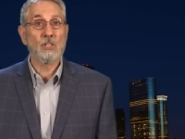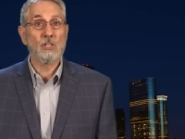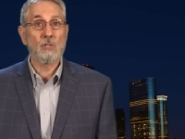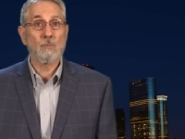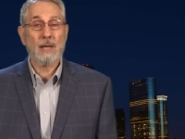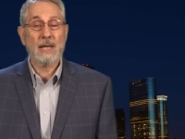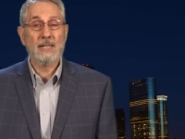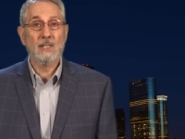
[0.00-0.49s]

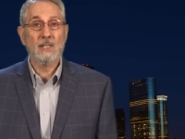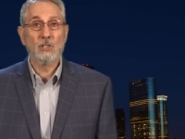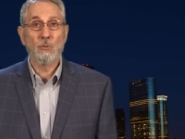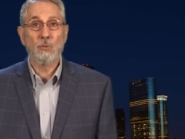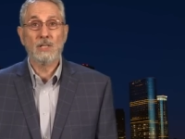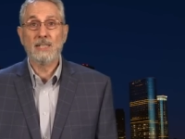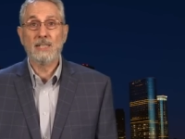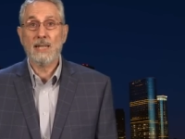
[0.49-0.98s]
expanded
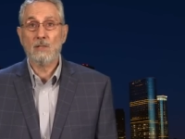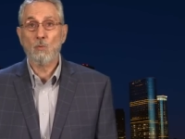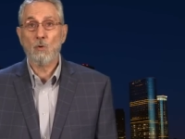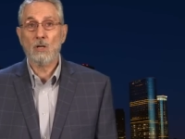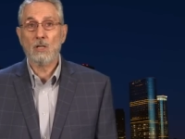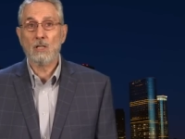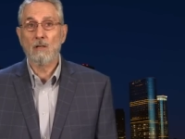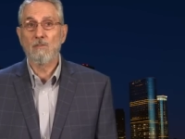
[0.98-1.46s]
to a
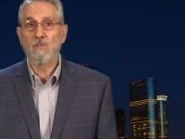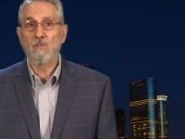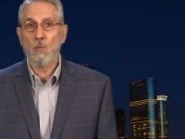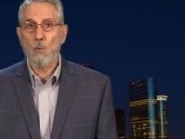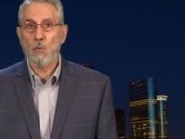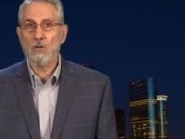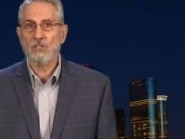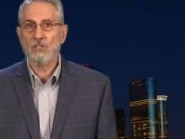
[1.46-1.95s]
network of
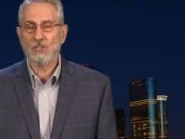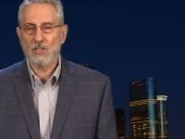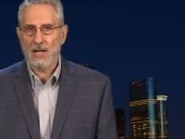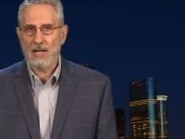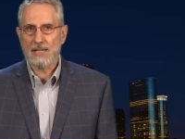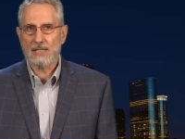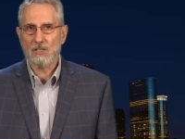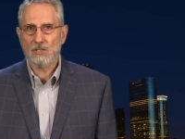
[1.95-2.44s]
four
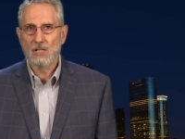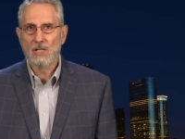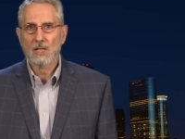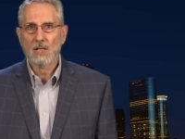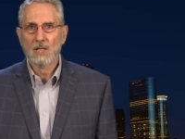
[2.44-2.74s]
sites